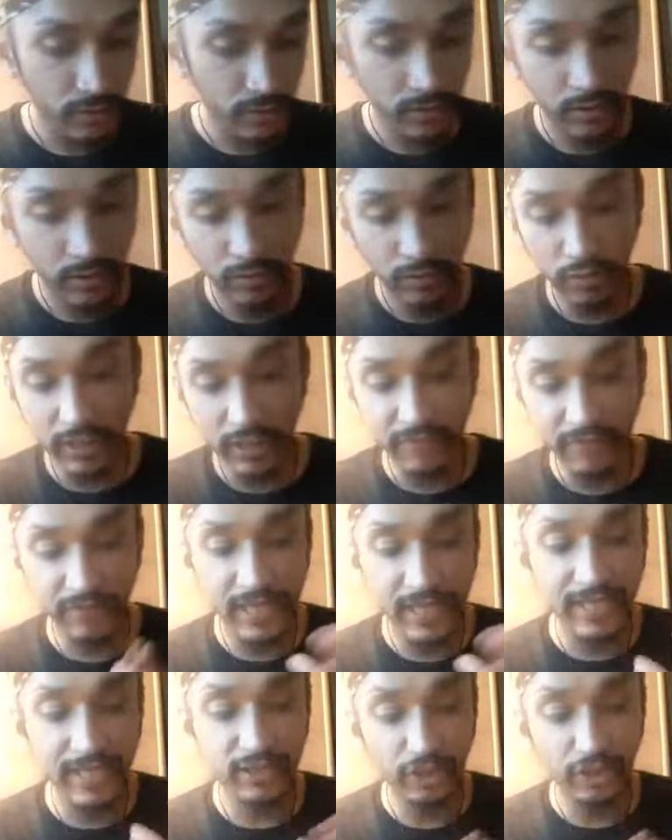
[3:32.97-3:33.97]
We give
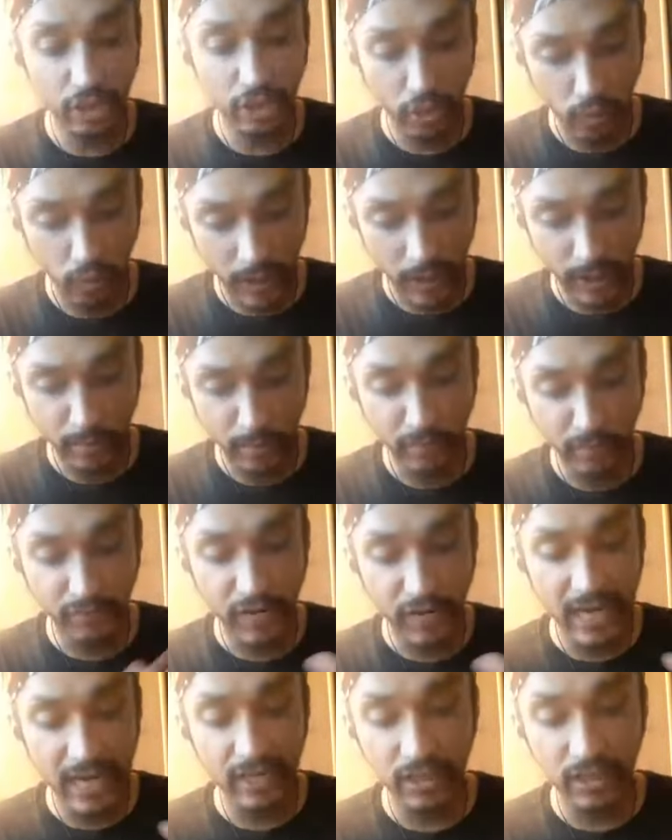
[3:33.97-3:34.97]
thanks to the Creator
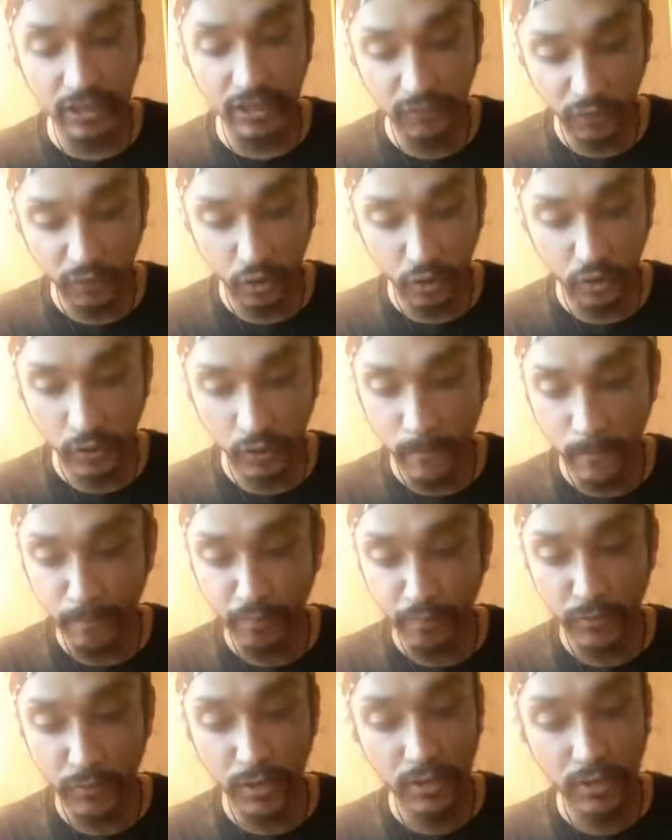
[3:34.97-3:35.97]
providing this food
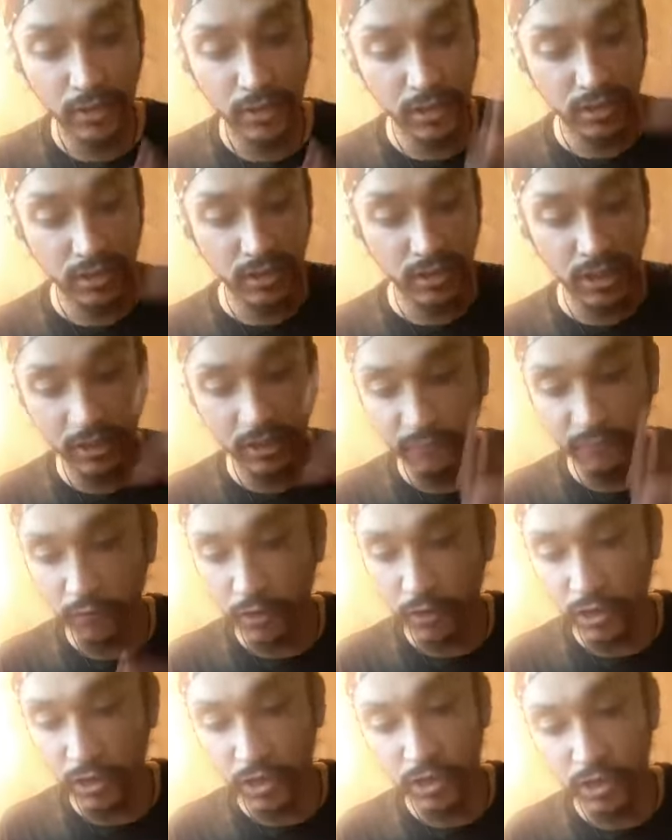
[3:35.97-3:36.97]
the sun for
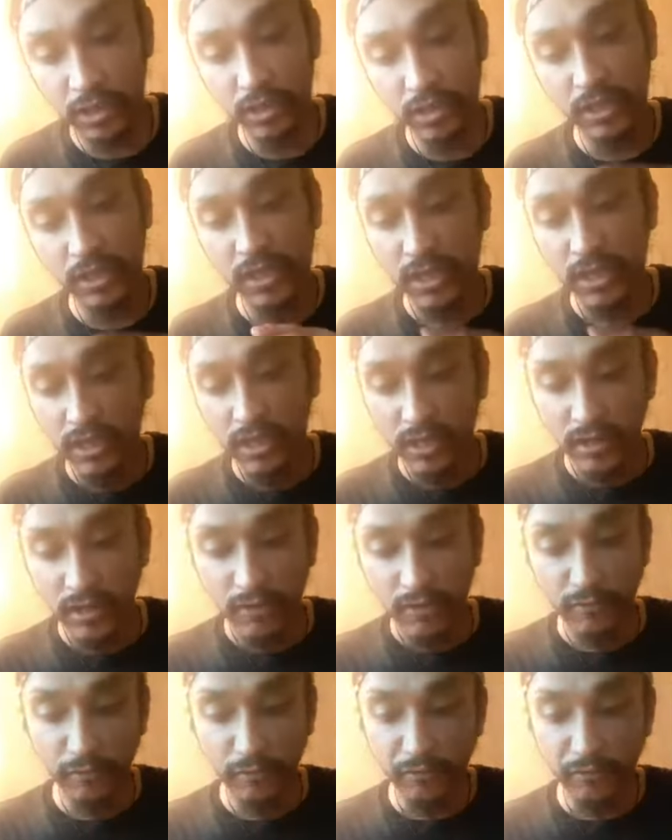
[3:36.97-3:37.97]
uh
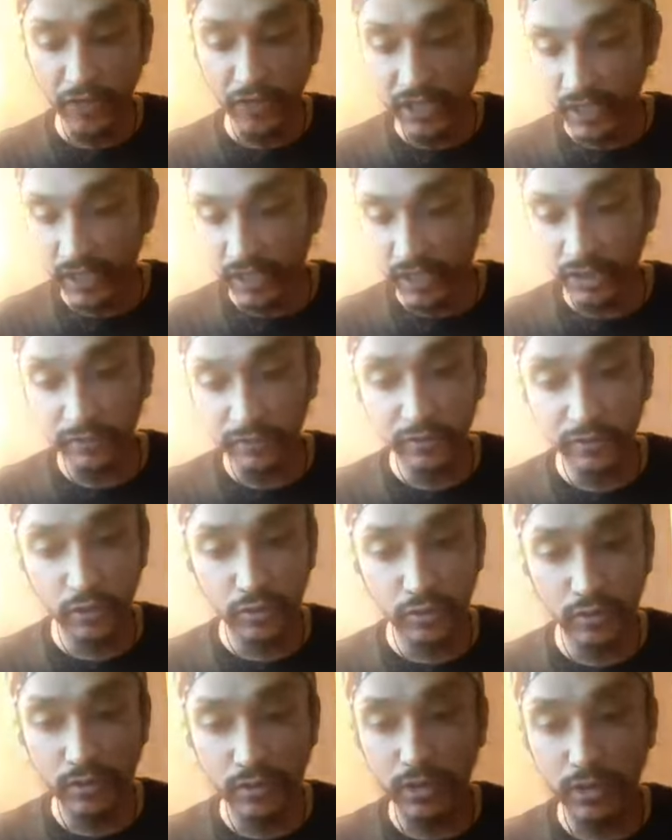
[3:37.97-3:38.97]
for feeding this food
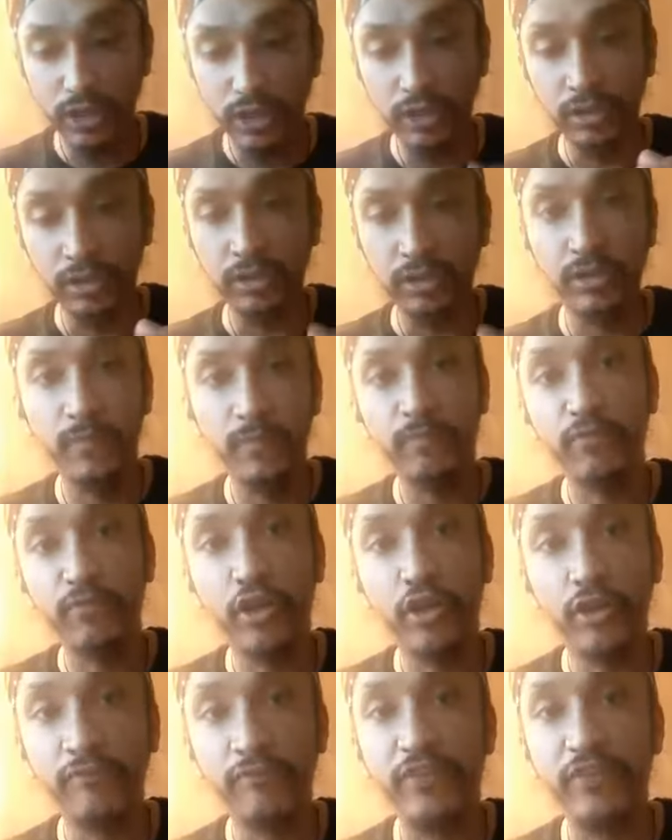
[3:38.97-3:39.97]
because
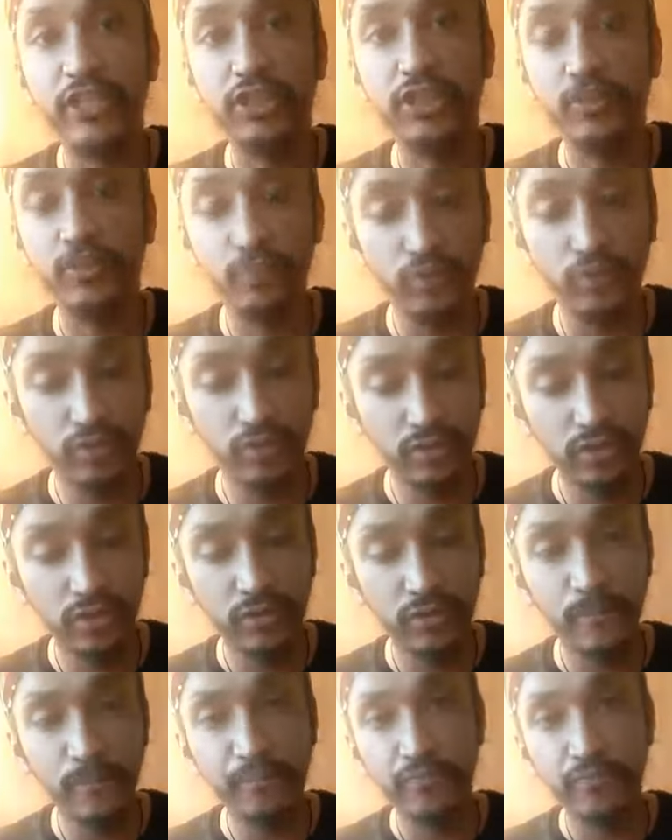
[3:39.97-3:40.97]
all vegetables
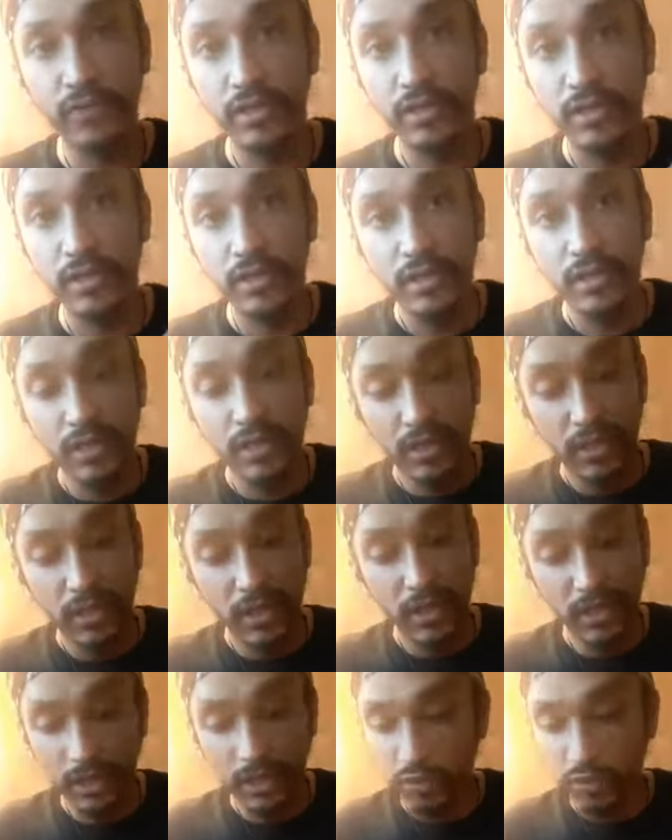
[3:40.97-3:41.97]
and
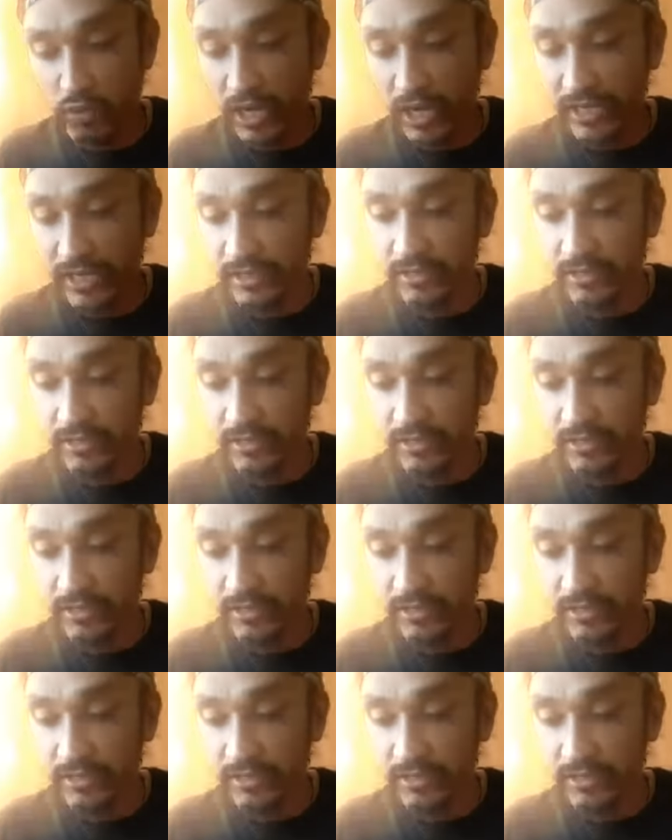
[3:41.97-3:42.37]
this rice